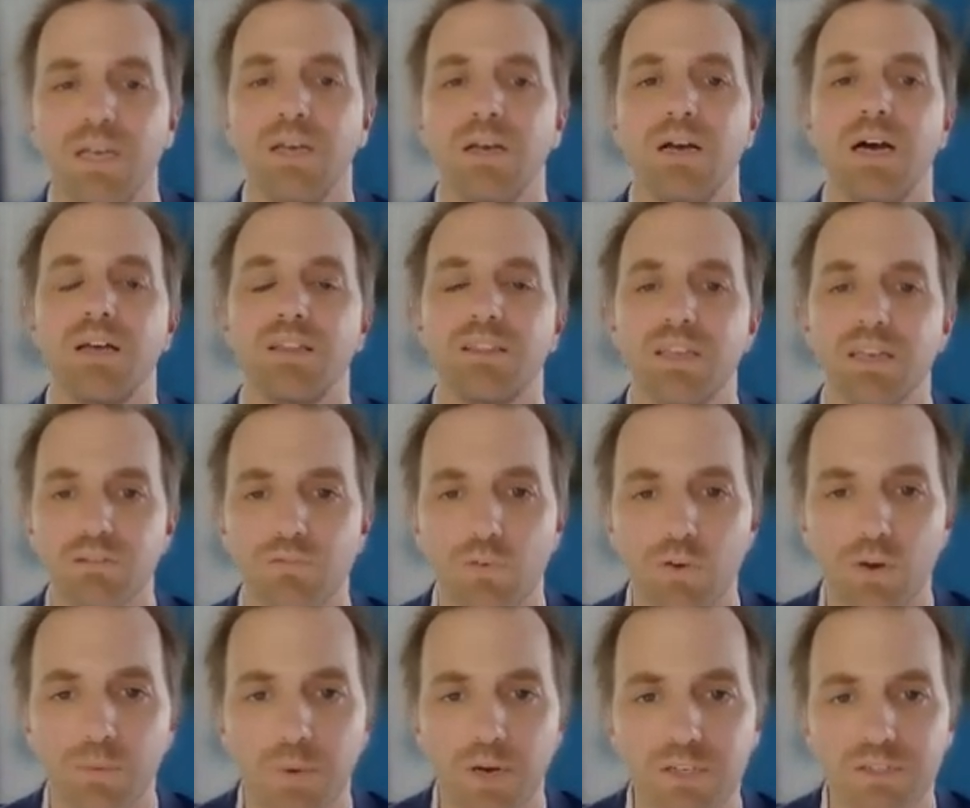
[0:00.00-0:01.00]
Thanks very
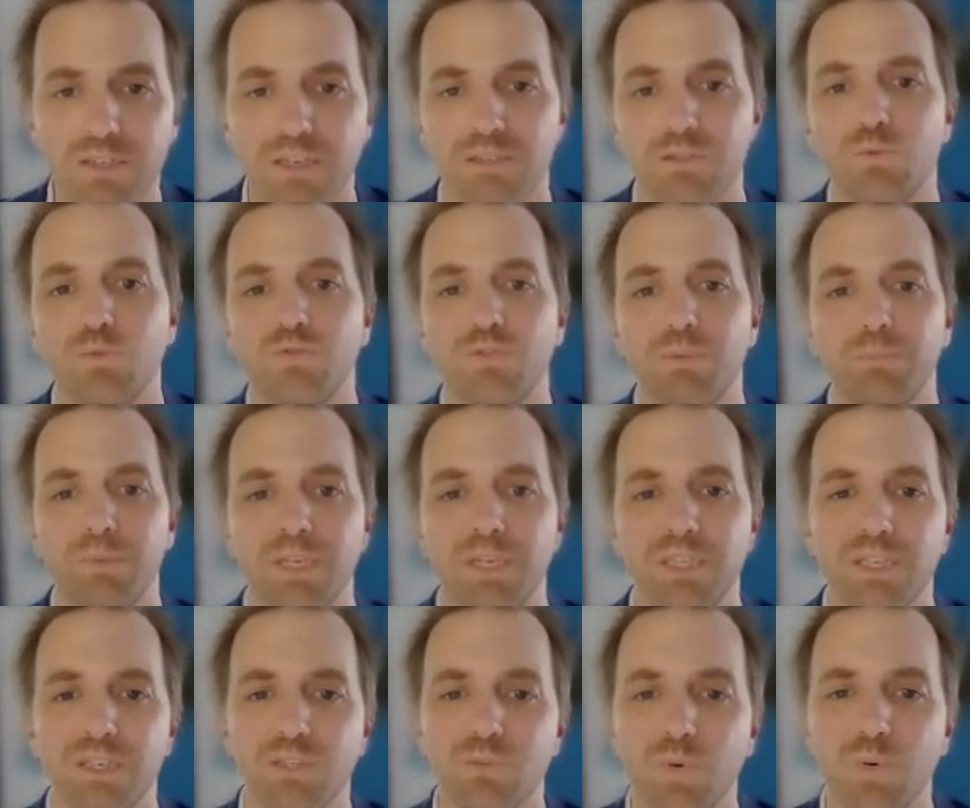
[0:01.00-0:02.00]
much. That's all from me
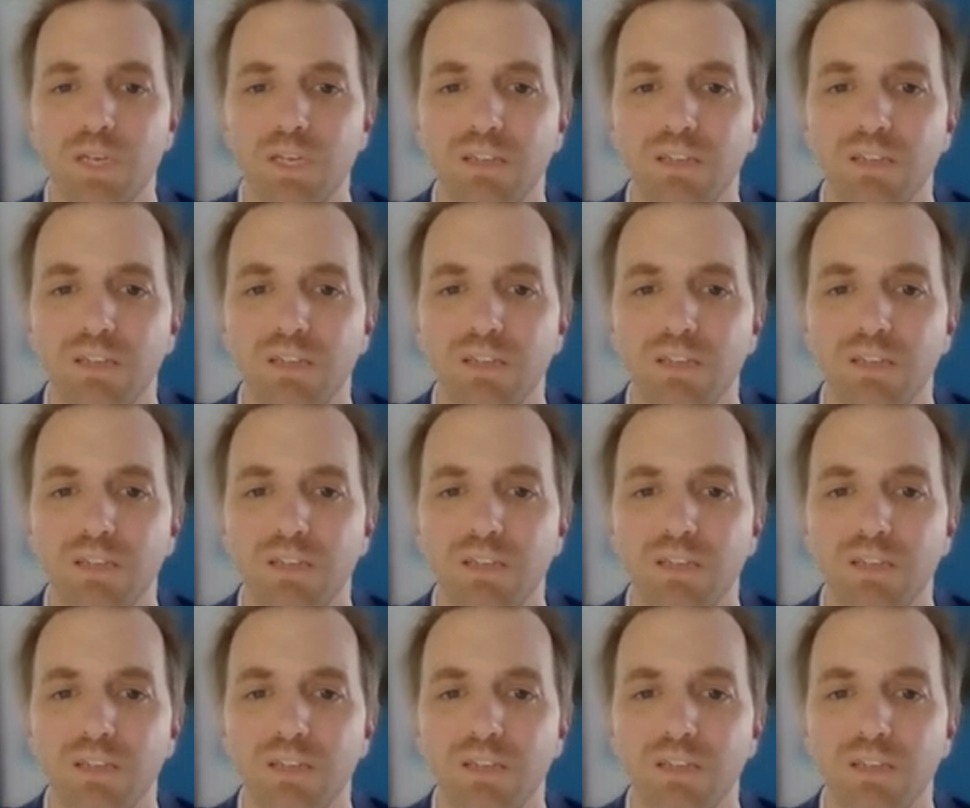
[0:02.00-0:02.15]
this week.